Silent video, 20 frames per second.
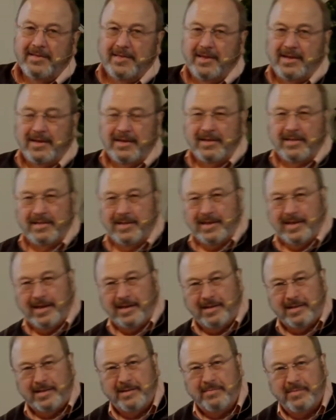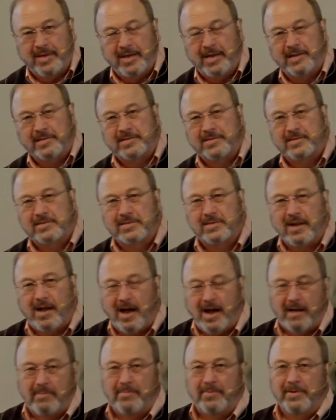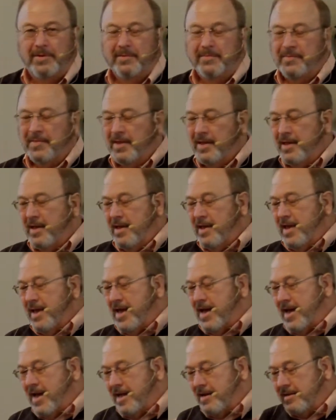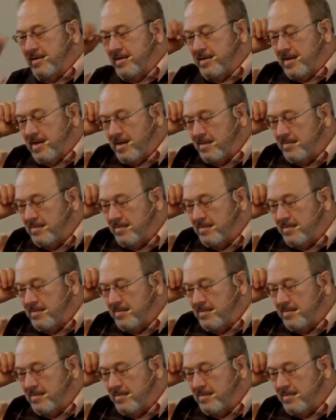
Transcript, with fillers: the, the, the minutes stop. And